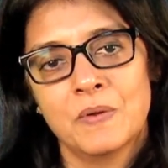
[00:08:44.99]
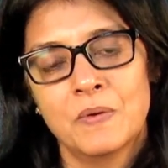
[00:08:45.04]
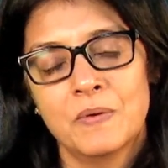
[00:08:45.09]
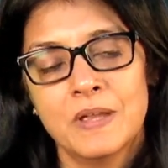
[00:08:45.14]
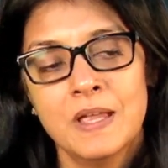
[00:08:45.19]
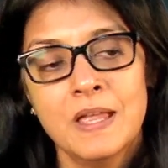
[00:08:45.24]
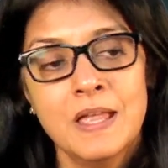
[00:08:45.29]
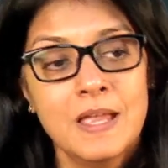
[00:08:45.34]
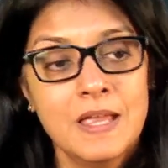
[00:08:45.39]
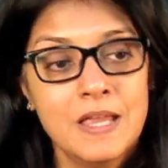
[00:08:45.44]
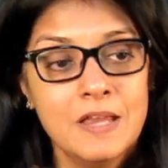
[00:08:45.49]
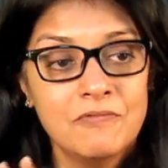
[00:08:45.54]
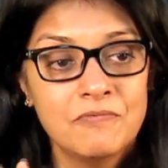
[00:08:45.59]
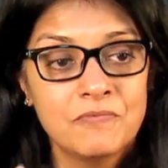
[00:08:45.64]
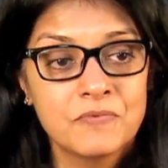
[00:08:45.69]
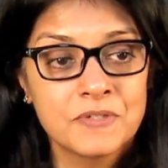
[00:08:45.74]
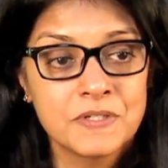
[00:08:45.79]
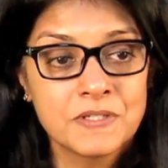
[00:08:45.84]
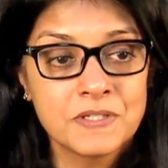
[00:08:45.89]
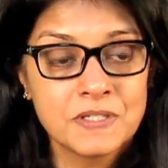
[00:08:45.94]
Okay.
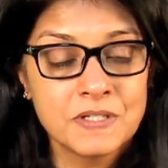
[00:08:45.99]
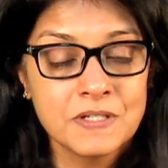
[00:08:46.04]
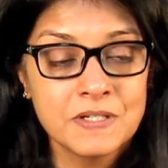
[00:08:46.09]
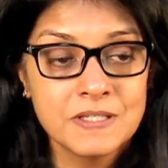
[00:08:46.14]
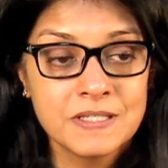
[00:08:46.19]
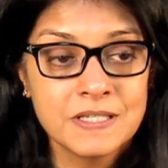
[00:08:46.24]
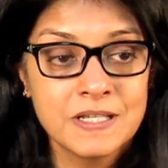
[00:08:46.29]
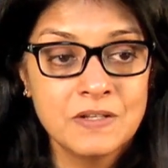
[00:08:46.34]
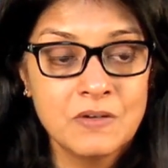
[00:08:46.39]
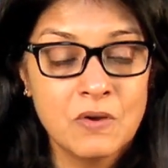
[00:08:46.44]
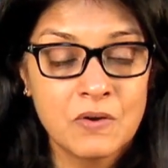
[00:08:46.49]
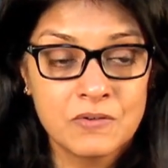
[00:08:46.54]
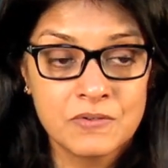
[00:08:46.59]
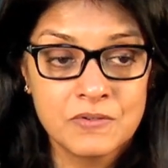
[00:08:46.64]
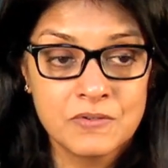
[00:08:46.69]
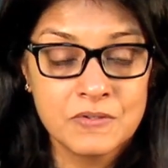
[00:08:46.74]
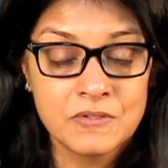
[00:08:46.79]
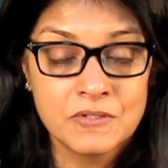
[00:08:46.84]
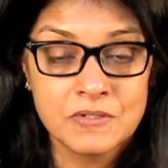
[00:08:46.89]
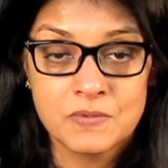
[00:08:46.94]
If sisters and
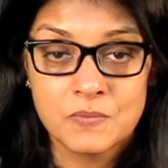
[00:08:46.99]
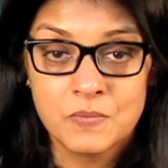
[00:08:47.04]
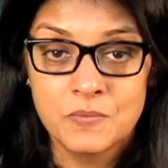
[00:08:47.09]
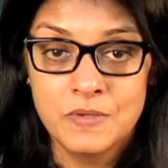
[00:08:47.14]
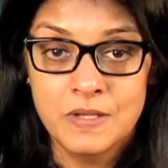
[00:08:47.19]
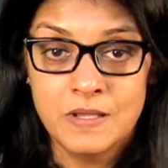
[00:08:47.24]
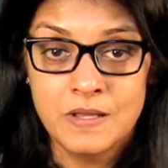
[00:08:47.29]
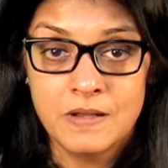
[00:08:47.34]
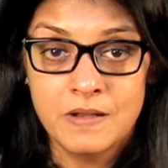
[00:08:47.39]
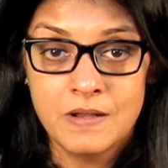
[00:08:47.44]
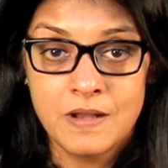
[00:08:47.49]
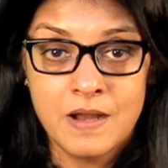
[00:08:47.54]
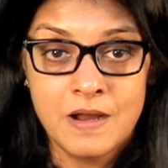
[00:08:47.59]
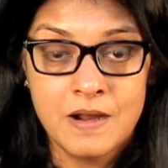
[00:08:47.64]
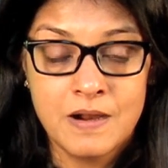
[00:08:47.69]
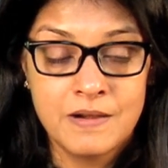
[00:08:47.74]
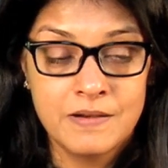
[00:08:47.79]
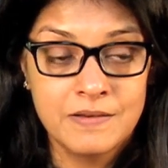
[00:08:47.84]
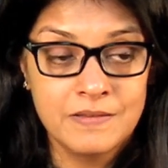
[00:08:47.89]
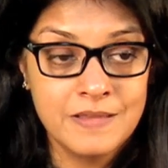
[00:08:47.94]
doctors
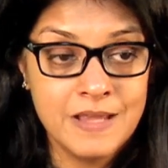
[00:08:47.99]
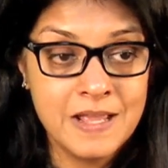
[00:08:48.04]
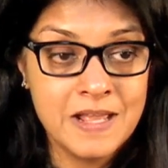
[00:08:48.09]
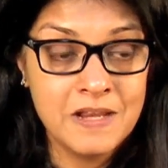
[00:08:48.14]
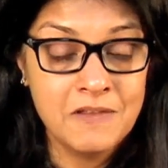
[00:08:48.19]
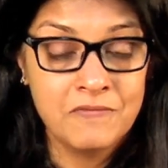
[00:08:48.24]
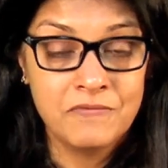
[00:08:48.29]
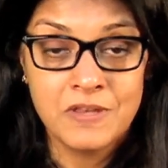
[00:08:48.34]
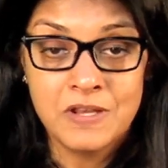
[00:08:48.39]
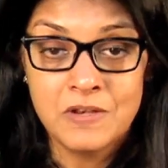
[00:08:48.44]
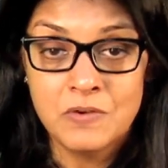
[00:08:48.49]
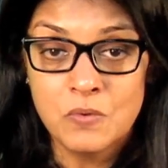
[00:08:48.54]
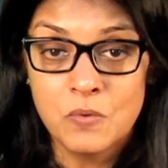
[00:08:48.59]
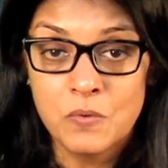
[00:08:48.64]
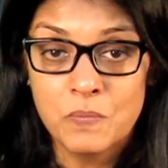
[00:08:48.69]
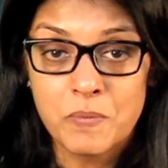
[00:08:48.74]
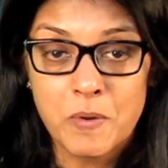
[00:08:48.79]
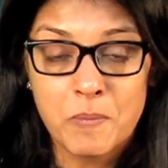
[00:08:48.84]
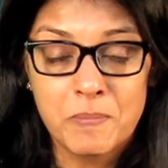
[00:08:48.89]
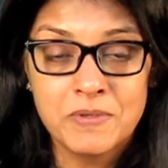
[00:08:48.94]
are there, if they
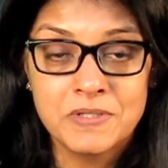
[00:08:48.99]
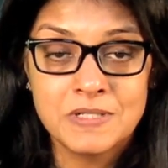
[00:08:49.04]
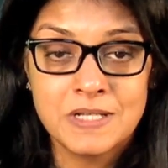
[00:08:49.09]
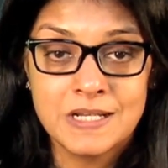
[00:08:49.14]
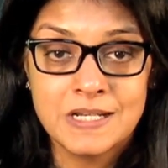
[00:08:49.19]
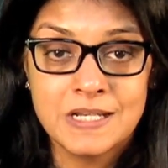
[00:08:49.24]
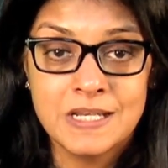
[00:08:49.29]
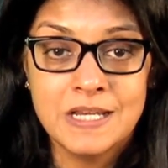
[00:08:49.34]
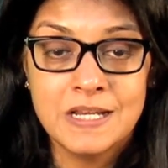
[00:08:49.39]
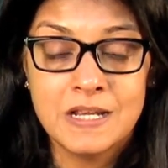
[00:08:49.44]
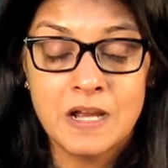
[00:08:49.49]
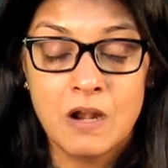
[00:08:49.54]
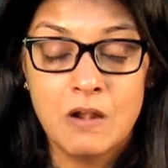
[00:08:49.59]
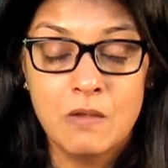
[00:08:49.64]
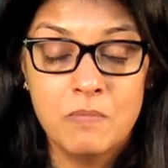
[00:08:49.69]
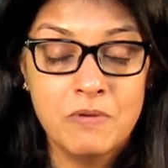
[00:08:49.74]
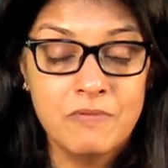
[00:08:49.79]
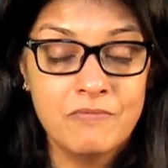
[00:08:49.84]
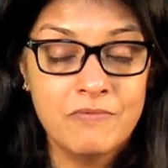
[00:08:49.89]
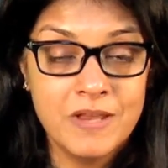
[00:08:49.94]
know proper technique, I
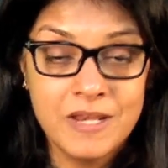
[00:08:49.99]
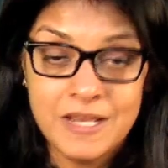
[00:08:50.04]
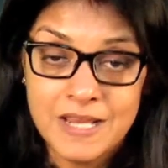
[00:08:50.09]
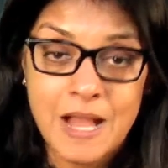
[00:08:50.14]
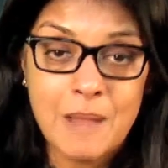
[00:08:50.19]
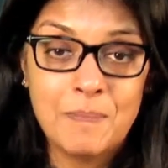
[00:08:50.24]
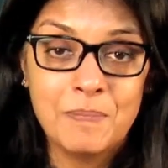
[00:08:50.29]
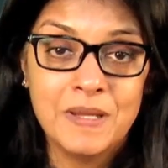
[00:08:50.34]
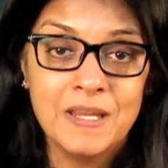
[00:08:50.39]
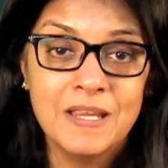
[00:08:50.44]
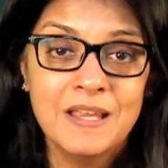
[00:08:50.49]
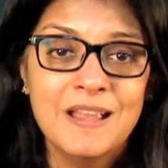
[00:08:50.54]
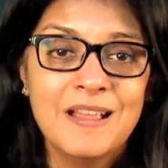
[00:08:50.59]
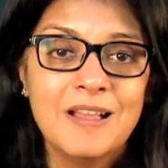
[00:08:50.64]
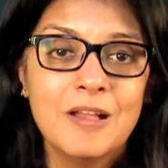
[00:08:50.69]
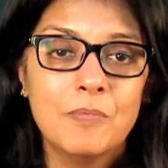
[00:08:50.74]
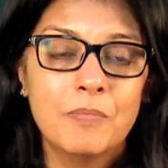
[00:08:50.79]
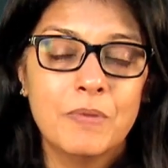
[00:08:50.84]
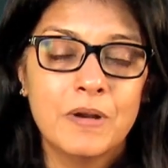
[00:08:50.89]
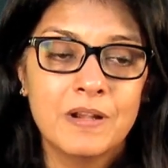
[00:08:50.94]
will be very happy,
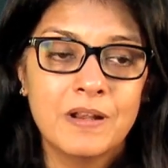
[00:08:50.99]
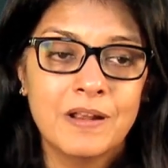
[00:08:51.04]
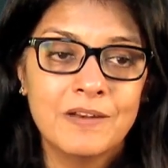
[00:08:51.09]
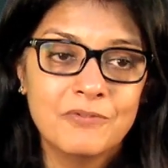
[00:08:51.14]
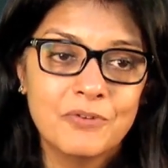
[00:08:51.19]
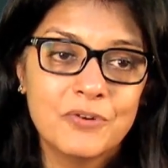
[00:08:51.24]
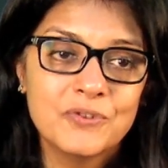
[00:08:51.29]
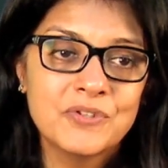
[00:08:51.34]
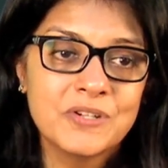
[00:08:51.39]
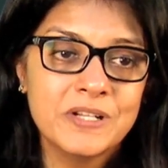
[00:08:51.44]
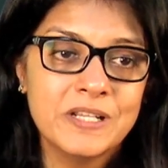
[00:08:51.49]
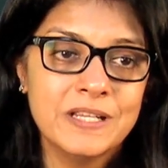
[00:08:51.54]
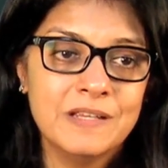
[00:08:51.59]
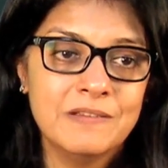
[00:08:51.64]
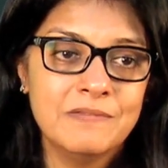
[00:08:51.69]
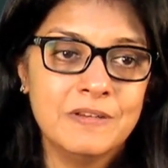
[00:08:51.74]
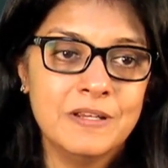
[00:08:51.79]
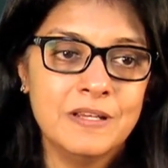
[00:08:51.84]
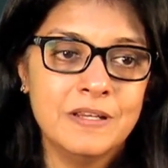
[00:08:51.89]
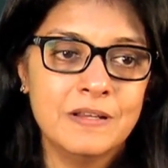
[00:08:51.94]
but
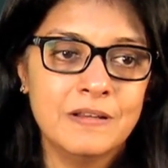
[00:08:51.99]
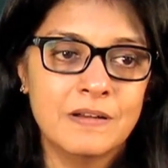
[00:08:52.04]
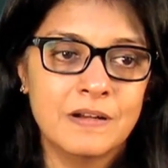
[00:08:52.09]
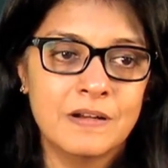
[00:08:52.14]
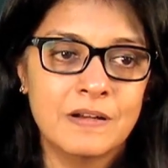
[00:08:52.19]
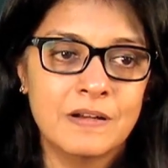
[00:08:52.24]
unfortunately we